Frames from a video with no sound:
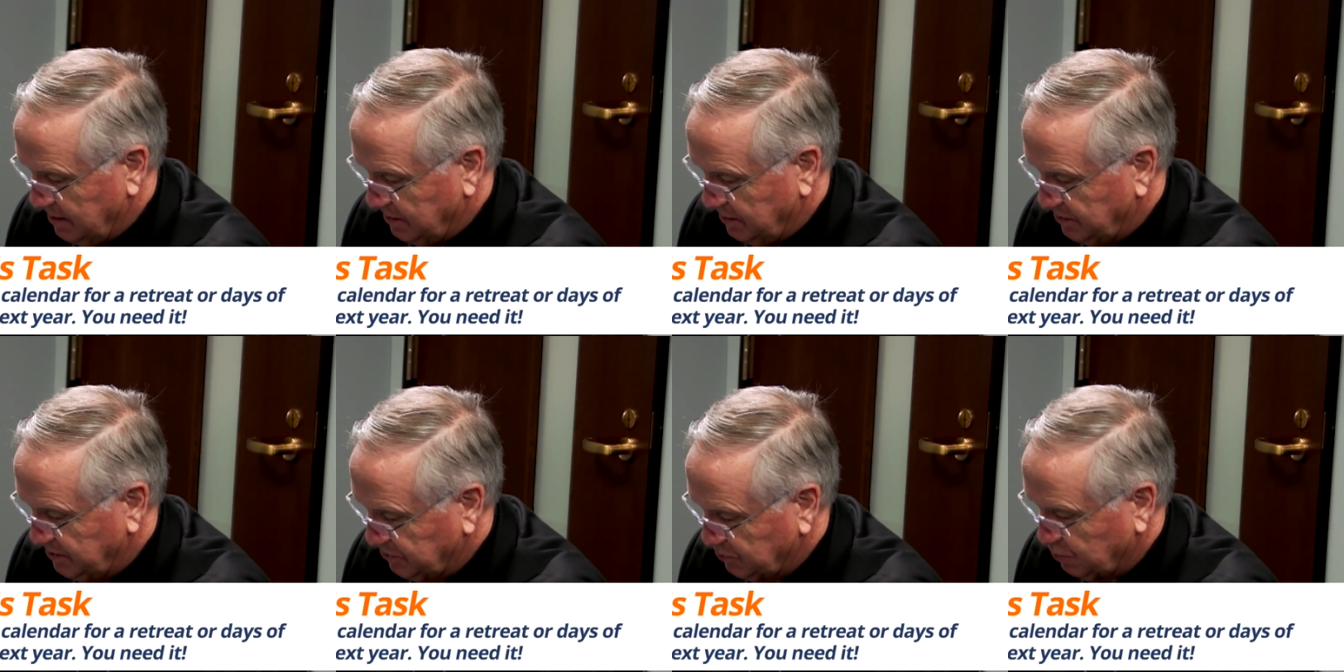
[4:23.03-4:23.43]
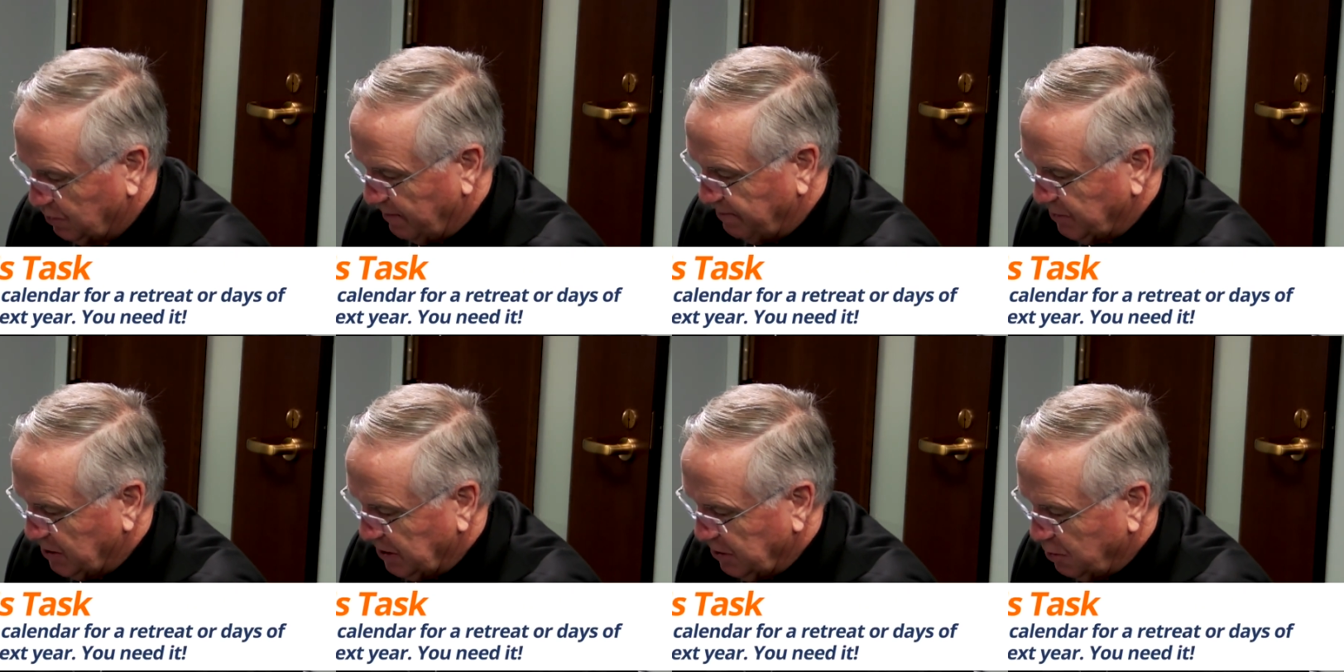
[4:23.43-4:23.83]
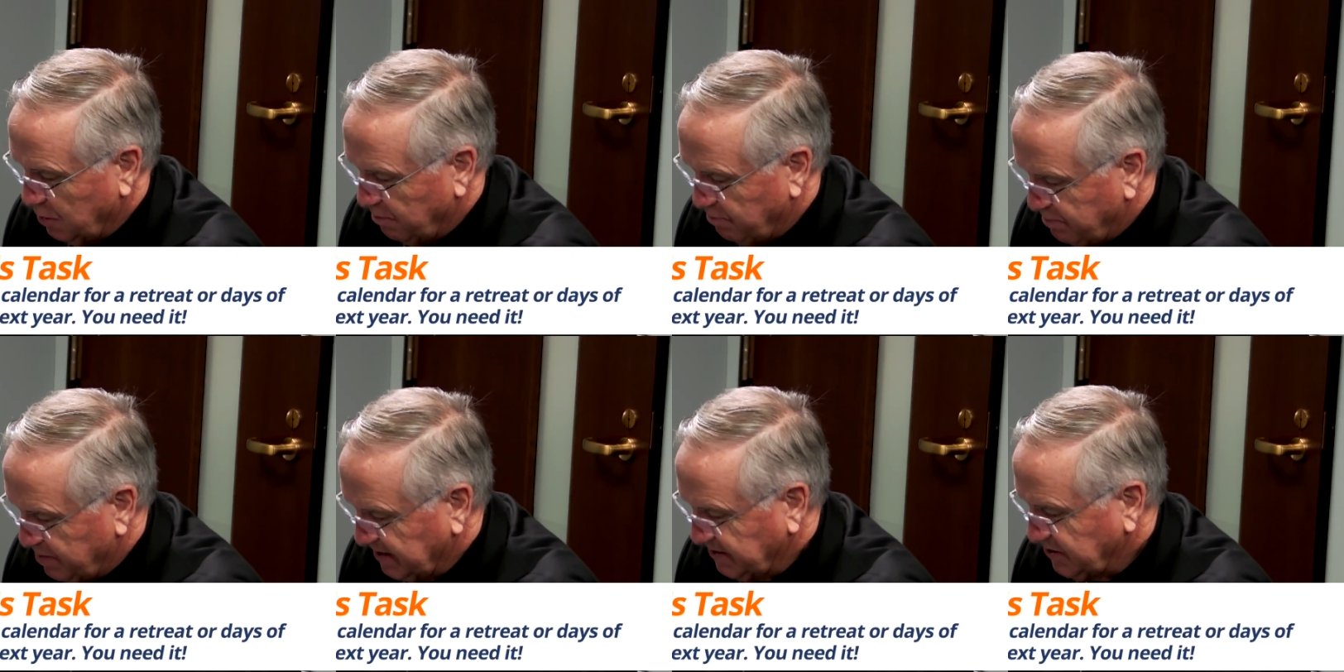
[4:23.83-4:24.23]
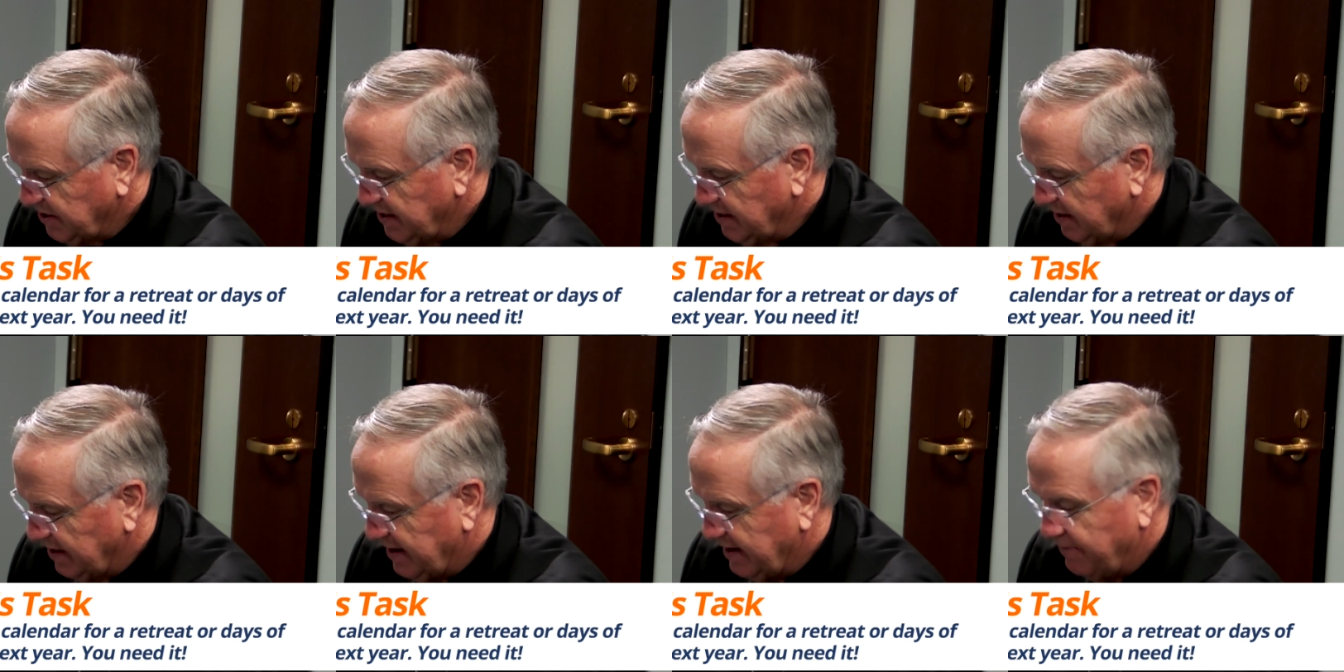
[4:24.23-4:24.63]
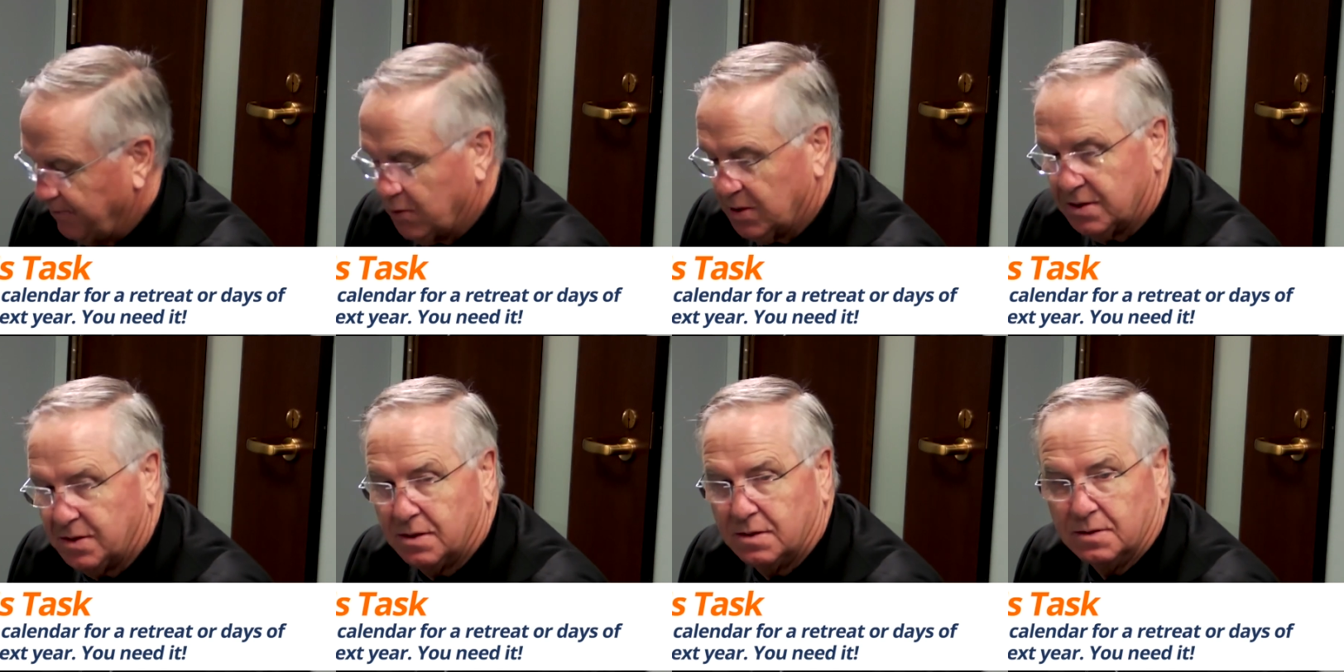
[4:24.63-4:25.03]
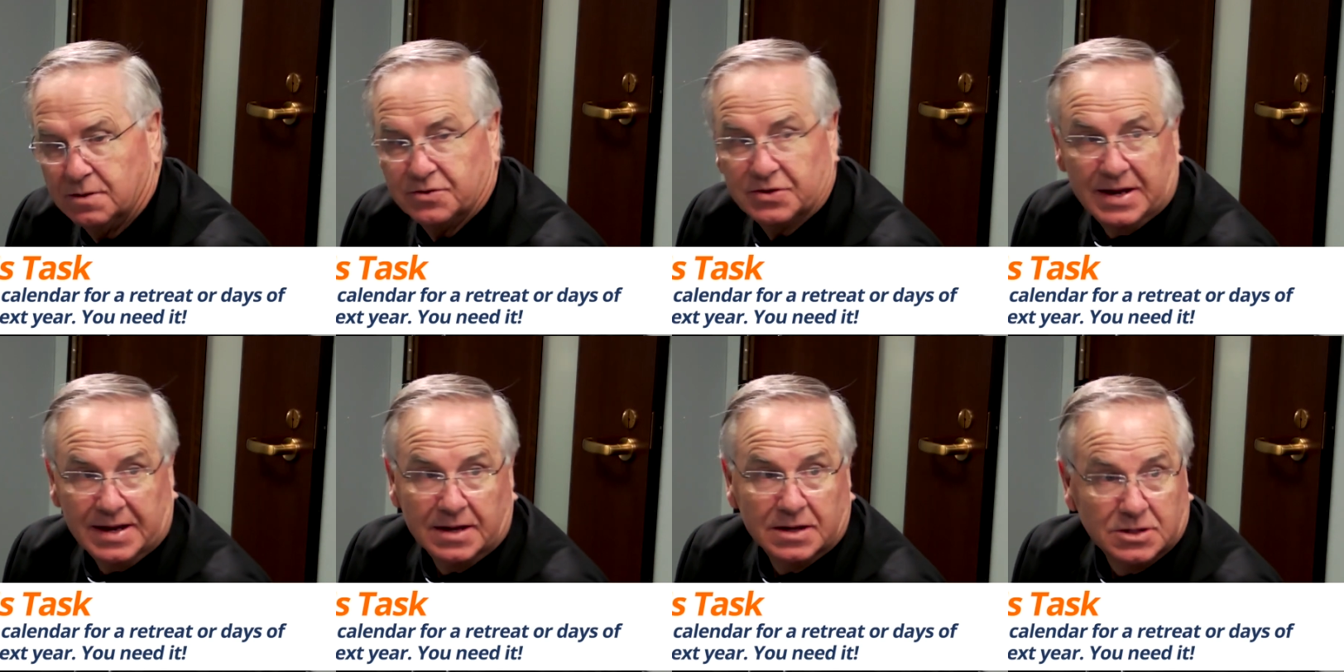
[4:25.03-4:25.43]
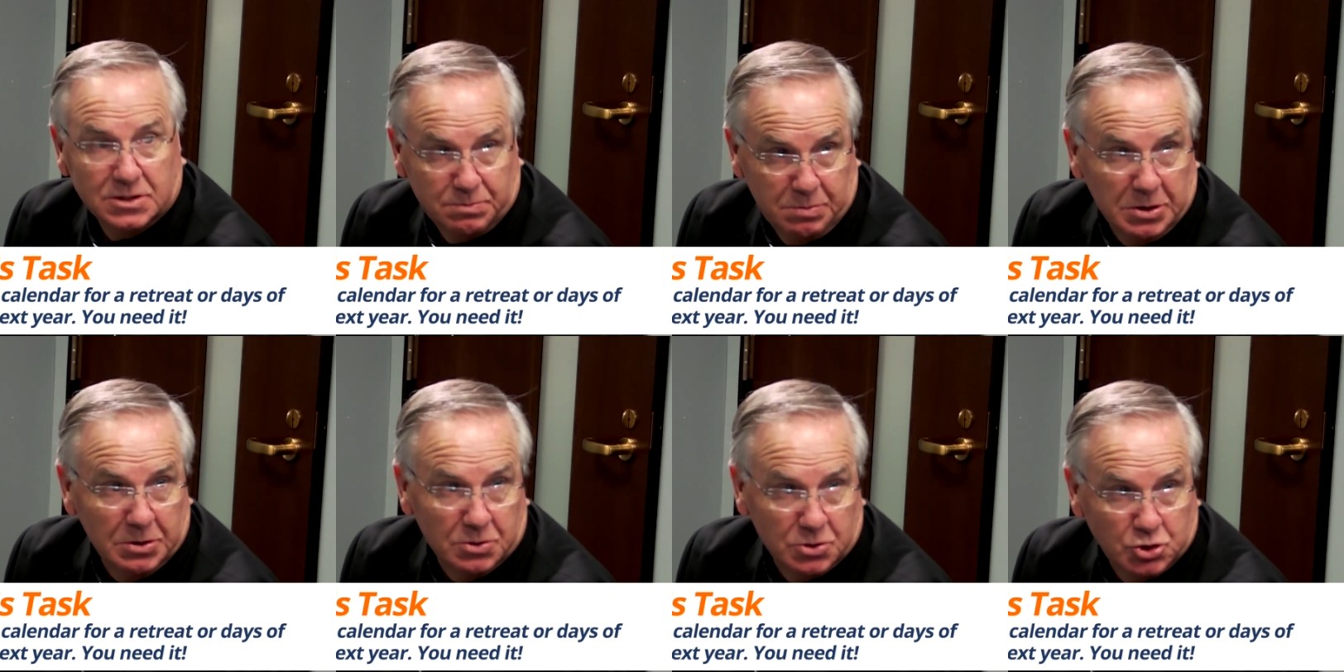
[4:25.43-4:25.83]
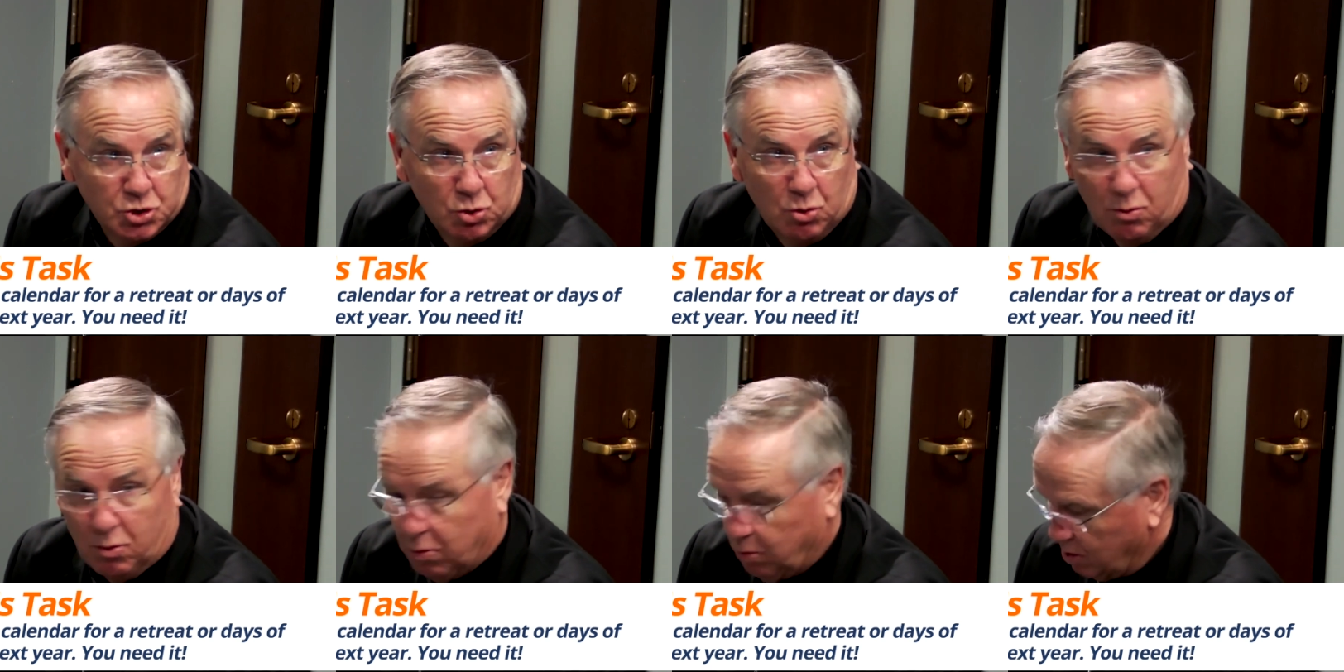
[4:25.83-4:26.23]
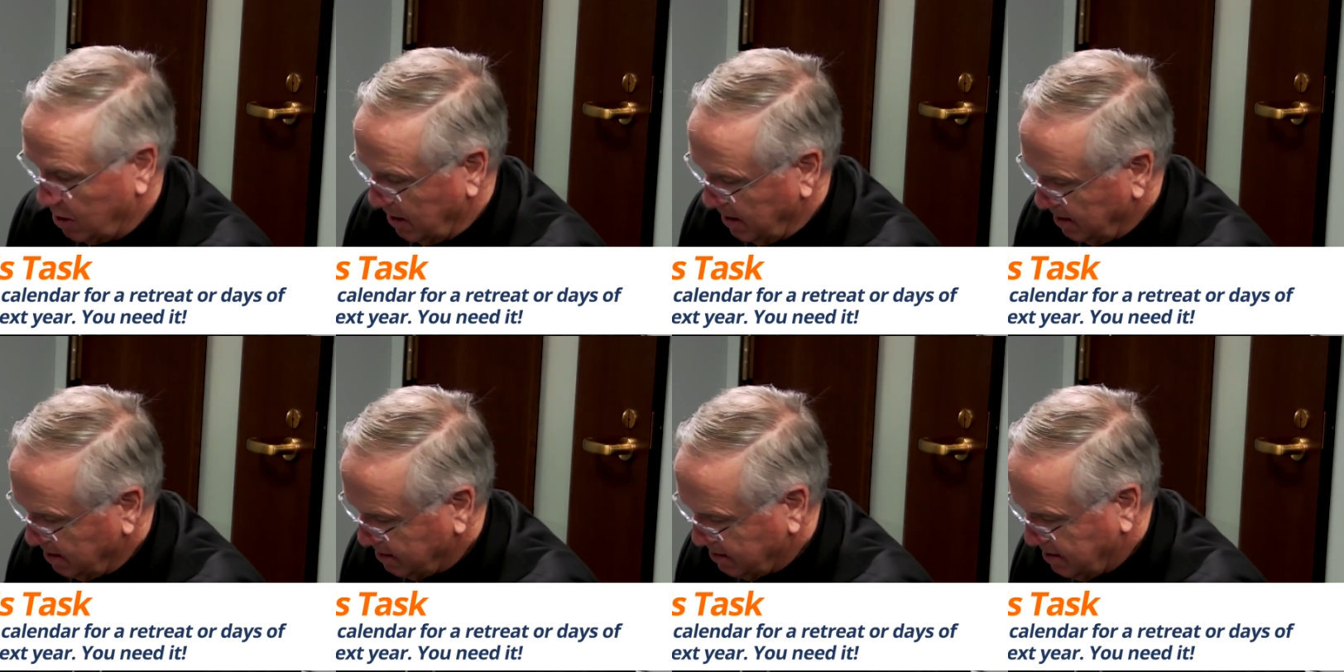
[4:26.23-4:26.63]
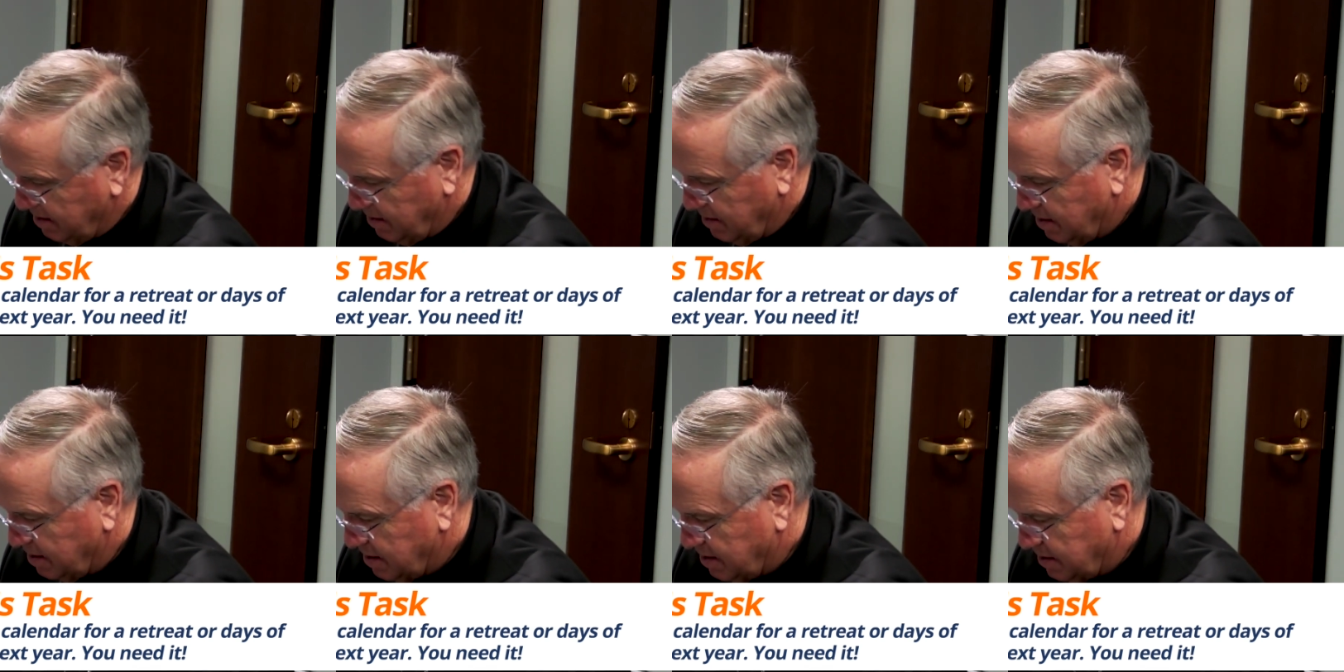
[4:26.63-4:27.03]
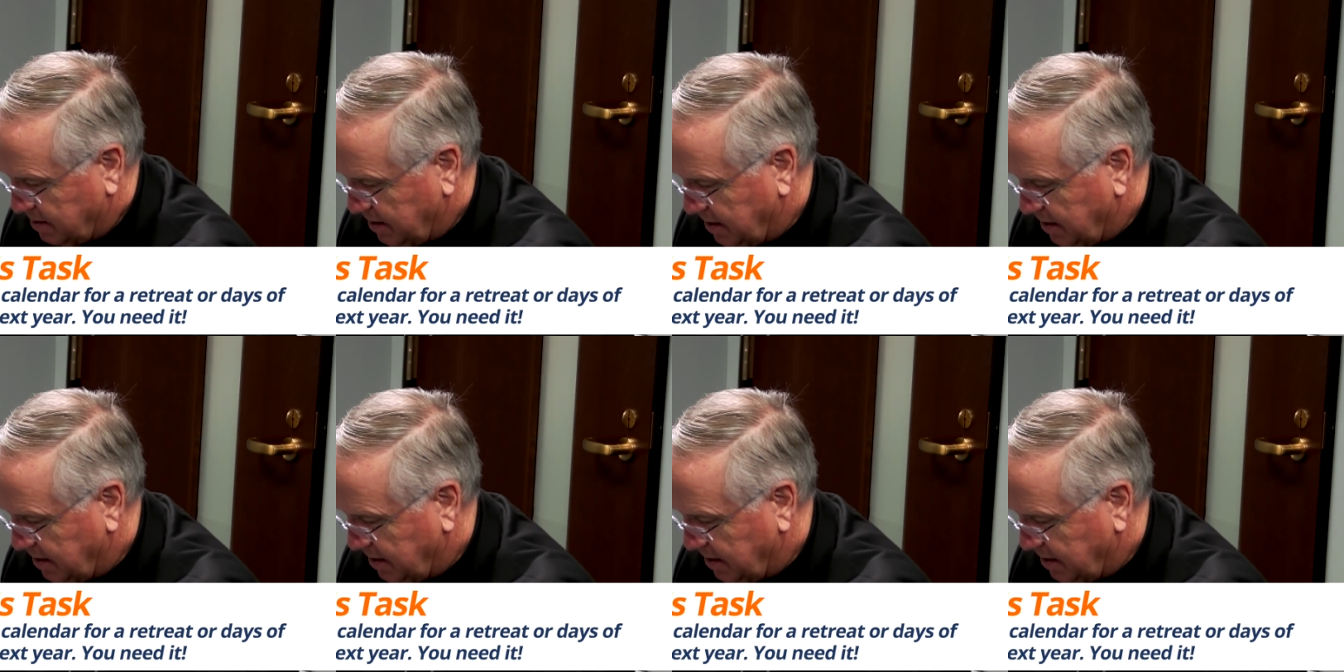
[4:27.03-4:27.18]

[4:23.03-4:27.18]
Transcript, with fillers: Disrupting your busy life with, say, a spiritual walk uh,